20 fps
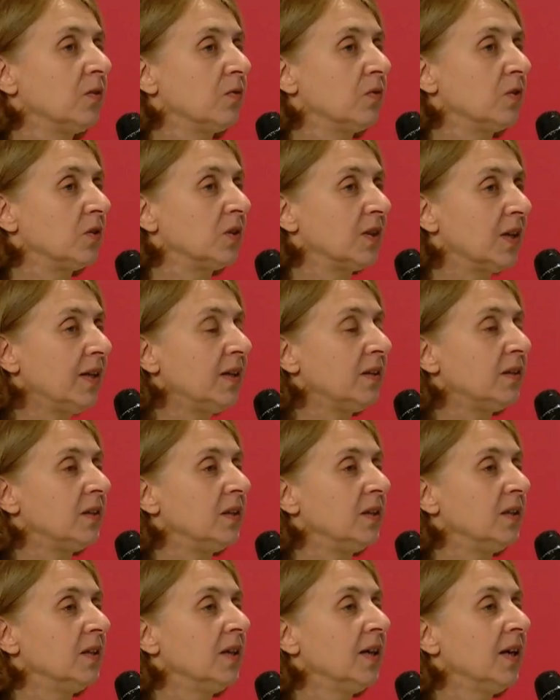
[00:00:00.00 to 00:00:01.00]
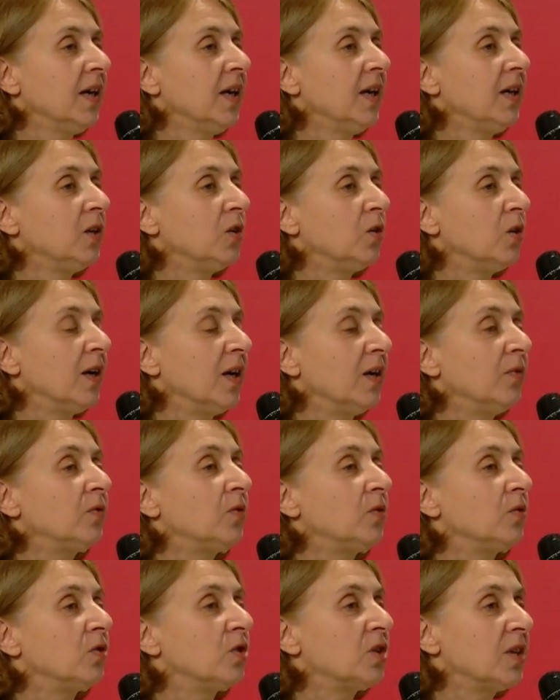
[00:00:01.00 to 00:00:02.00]
of society, you have
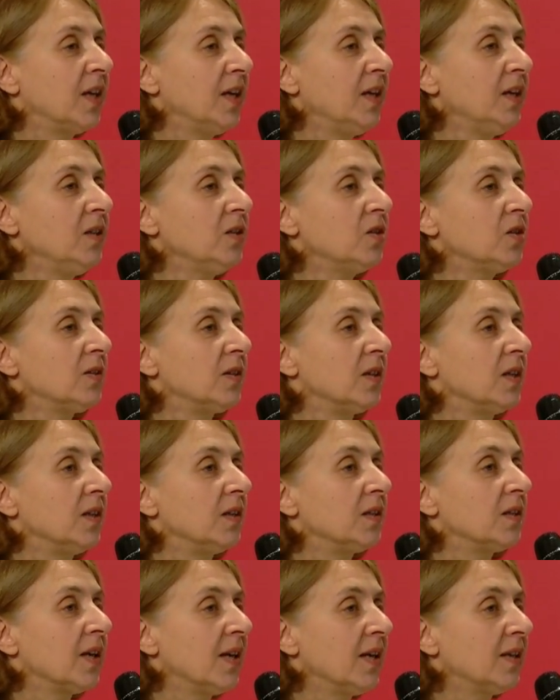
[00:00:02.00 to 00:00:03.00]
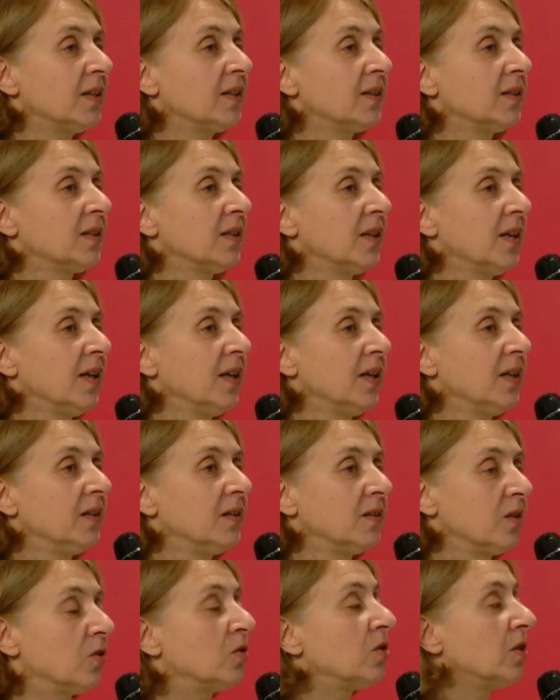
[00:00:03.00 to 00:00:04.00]
to change the tax and
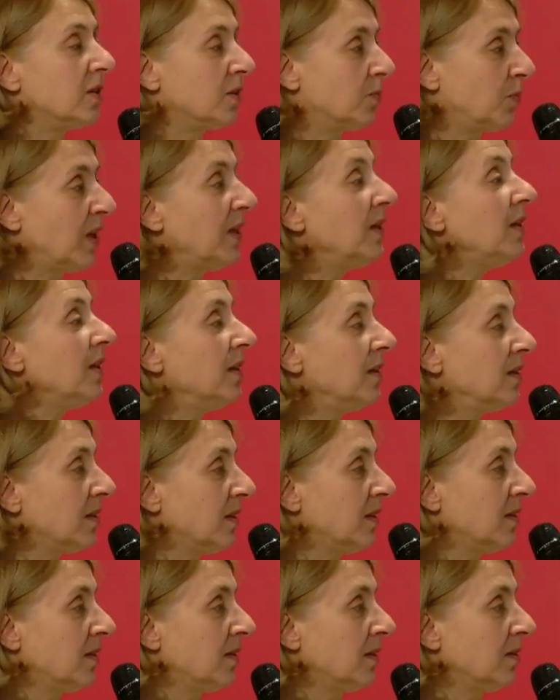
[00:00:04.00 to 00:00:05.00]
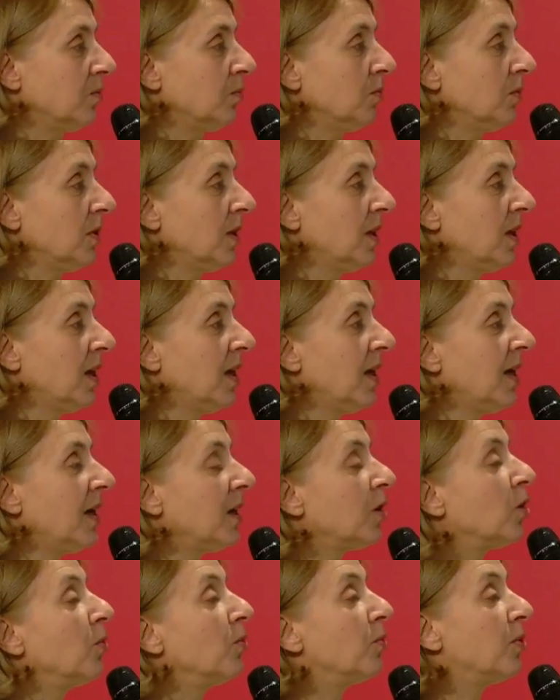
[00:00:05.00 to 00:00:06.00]
social spending system
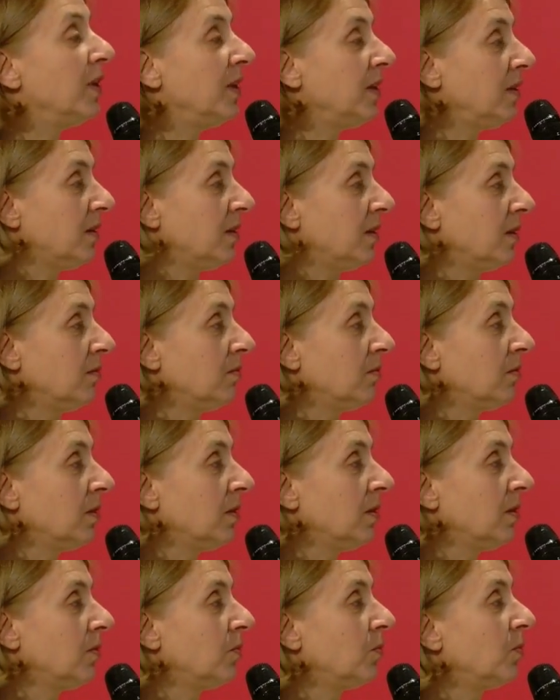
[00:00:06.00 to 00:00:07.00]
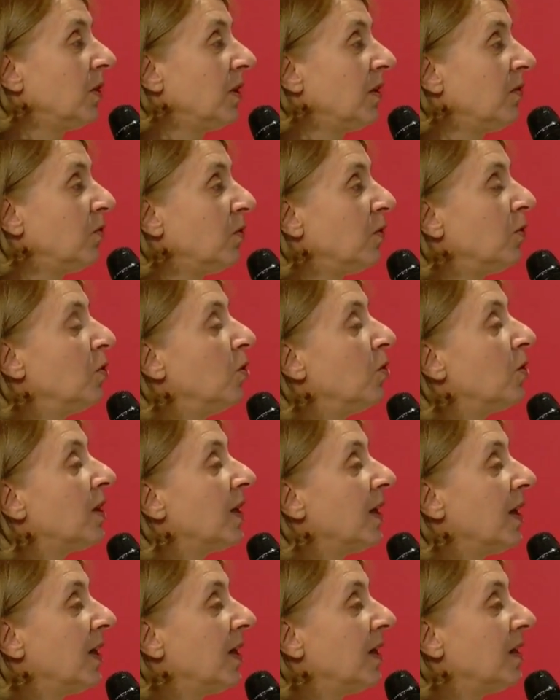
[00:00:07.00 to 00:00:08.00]
completely. If you
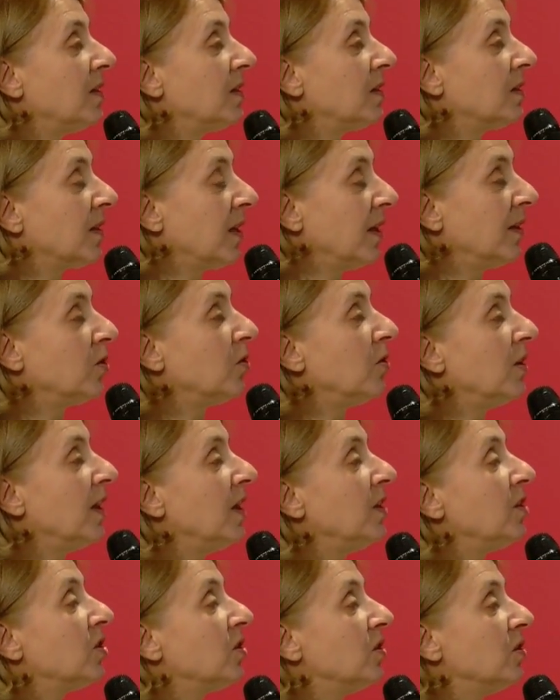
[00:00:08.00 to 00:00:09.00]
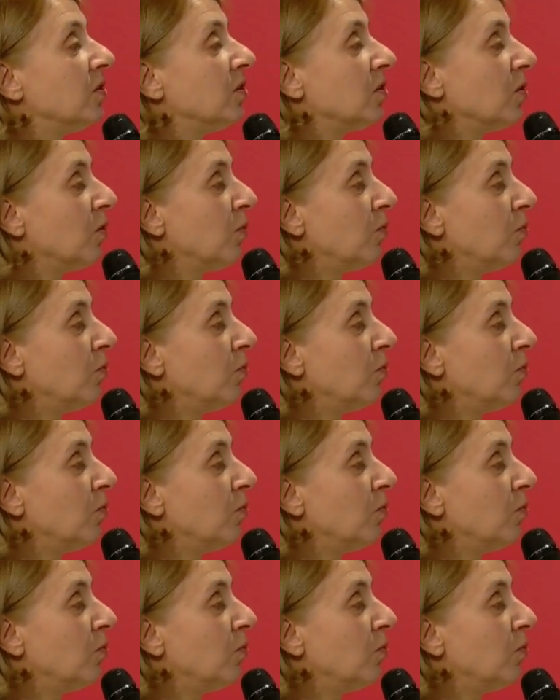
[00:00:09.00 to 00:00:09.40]
look at calculations of